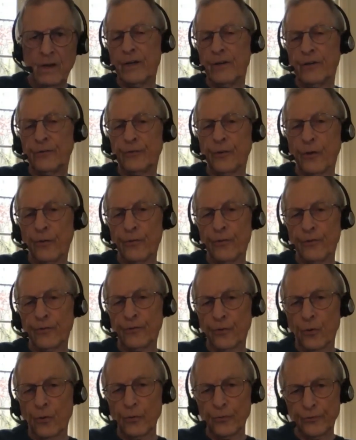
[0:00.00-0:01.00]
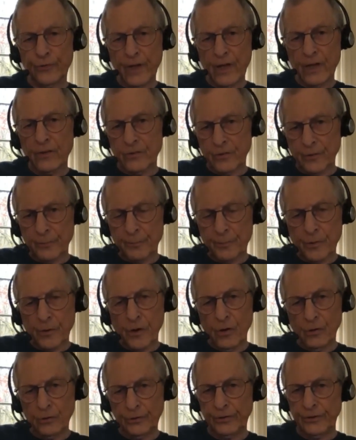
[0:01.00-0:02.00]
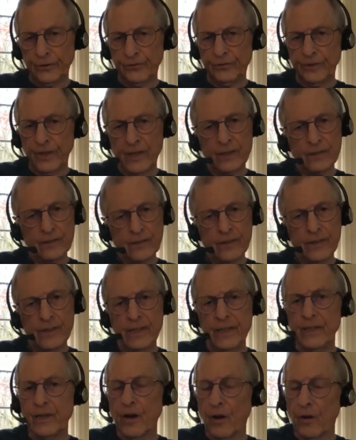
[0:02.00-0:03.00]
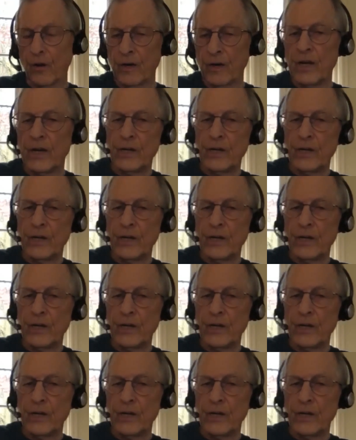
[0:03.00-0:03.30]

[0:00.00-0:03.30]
So the soul centered approach is saying to the ego,